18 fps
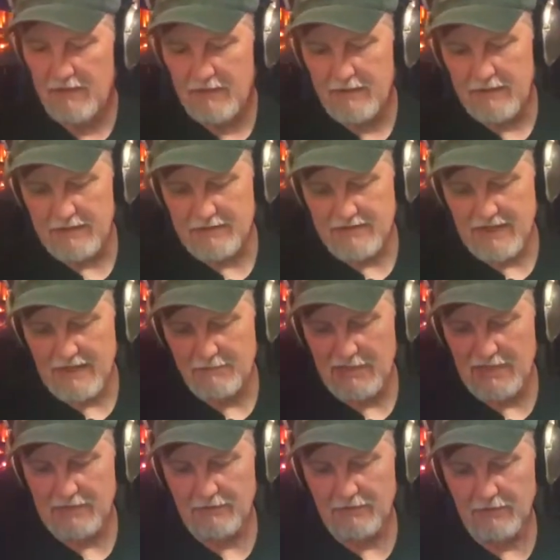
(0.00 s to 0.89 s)
It's got
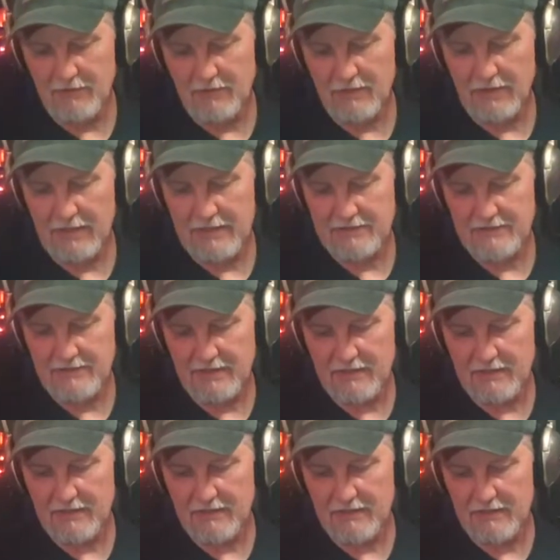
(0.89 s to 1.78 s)
my own
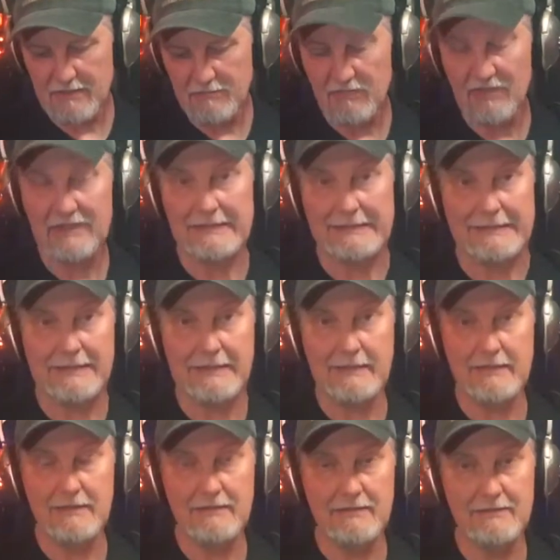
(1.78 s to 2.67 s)
classic relicking
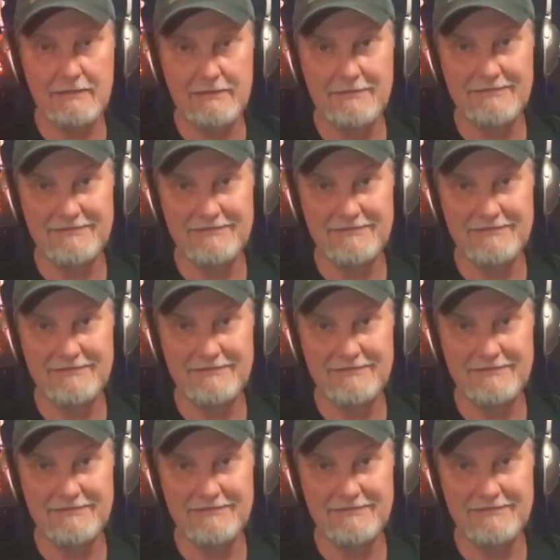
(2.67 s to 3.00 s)
on here.